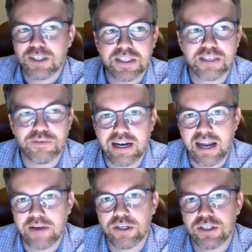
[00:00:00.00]
specific
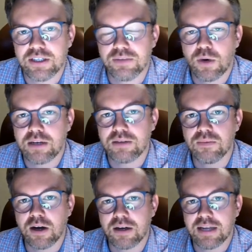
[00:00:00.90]
language is what
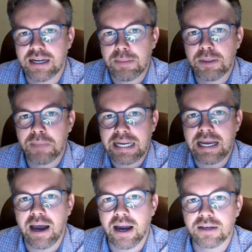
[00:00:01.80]
what enabled
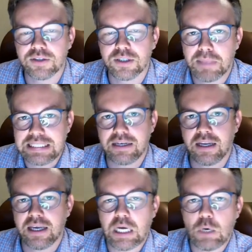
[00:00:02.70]
MiniHack. So it's
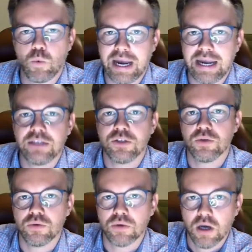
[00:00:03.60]
basically a way
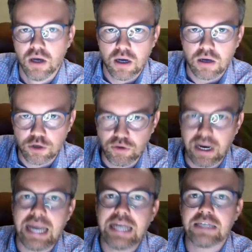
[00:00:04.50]
to
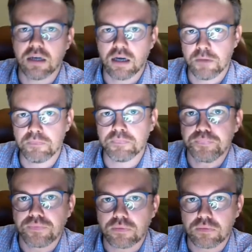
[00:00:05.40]
create um,
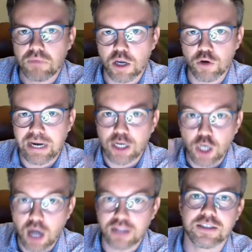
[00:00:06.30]
create
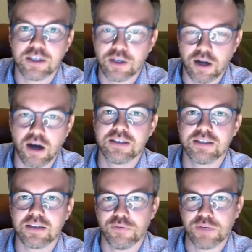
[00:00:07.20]
lots and
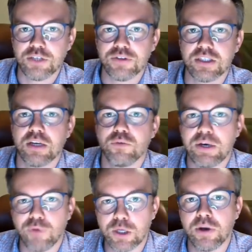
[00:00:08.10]
lots of interesting
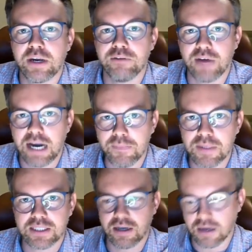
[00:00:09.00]
reinforcement
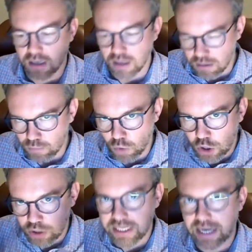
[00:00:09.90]
environments that are more
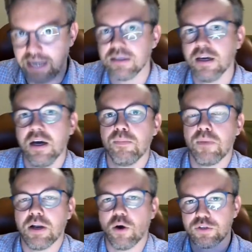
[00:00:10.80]
contained,
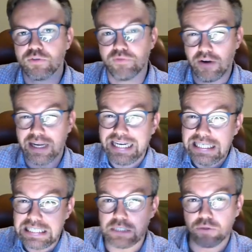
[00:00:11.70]
but also very
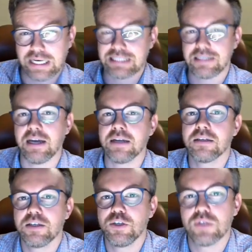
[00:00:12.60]
easy to
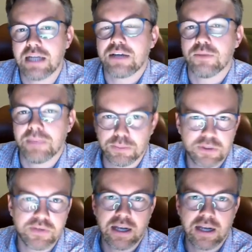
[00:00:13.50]
extend using that domain specific